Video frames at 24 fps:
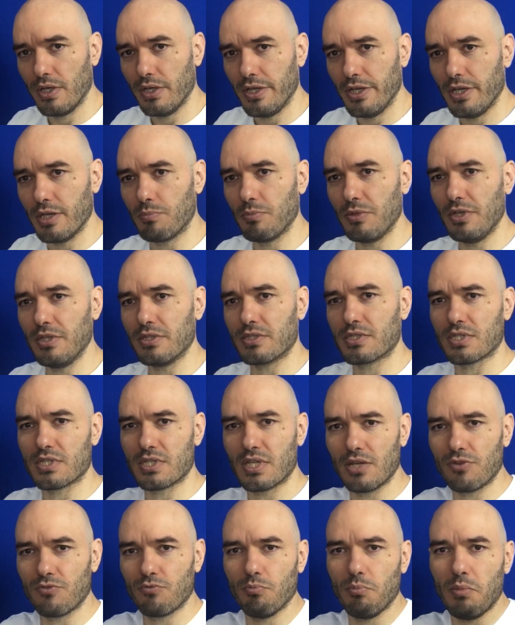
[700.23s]
It means
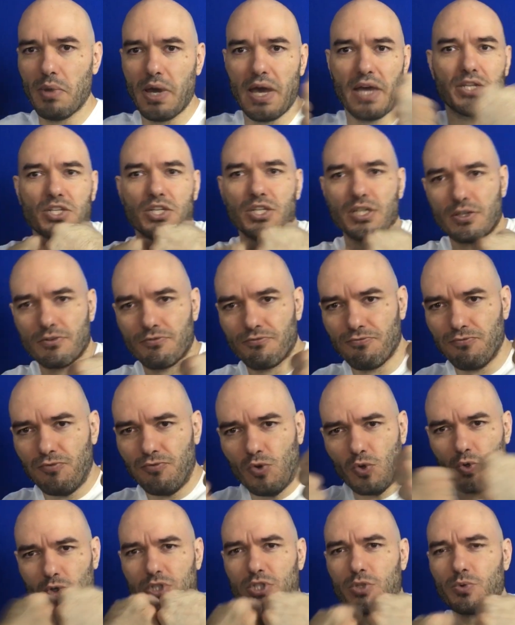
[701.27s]
instead of matching
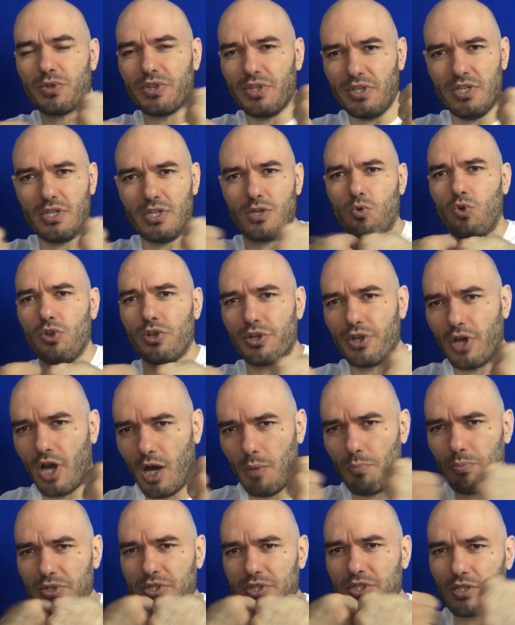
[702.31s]
force with equal and
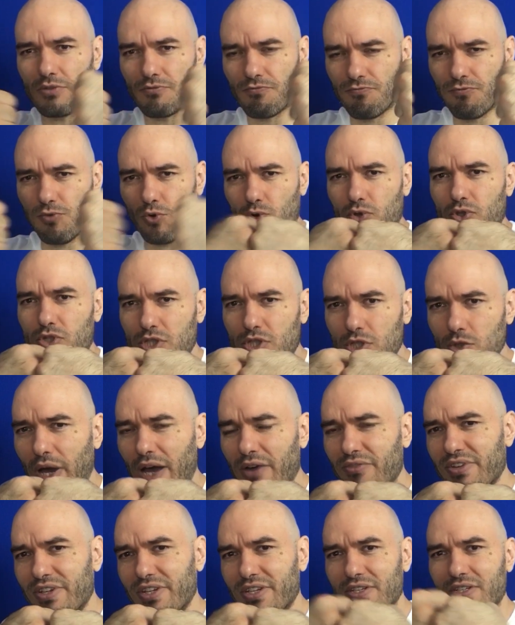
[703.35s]
opposite force, you
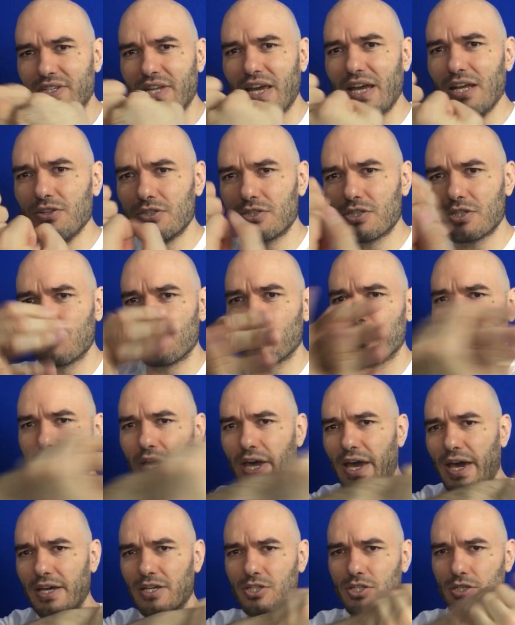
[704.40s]
have an intelligent
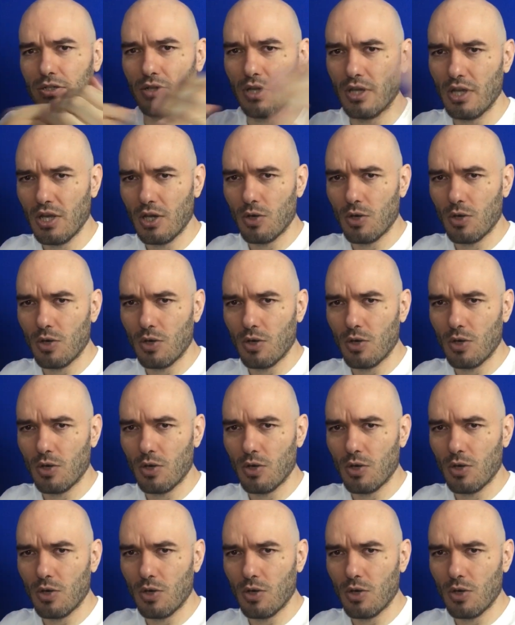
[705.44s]
reaction.